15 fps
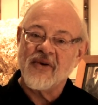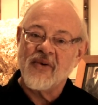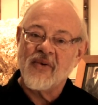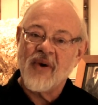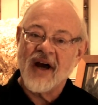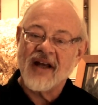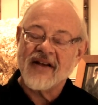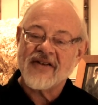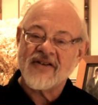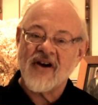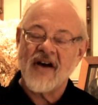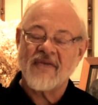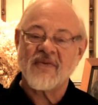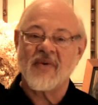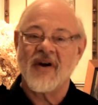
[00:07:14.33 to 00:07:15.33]
what
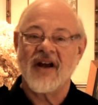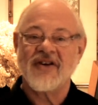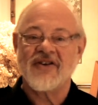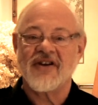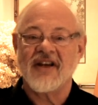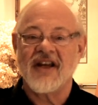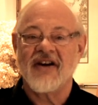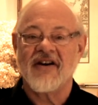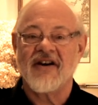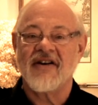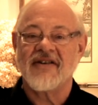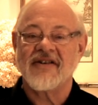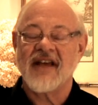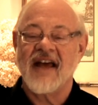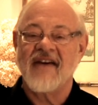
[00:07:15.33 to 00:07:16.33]
software
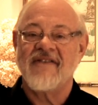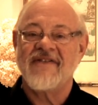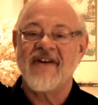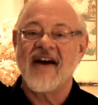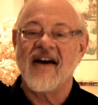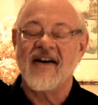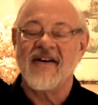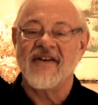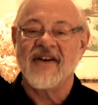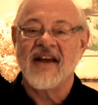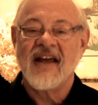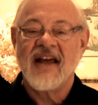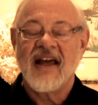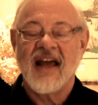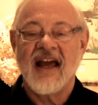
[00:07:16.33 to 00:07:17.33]
engineers have found
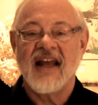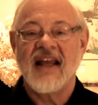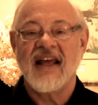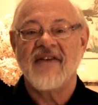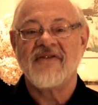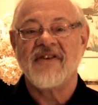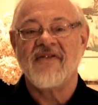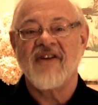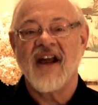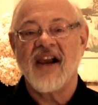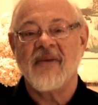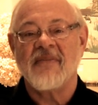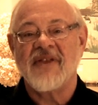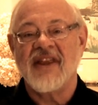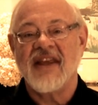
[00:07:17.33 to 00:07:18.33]
and have
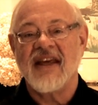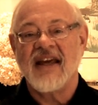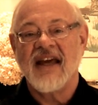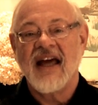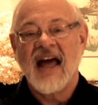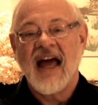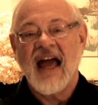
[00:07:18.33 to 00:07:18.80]
developed the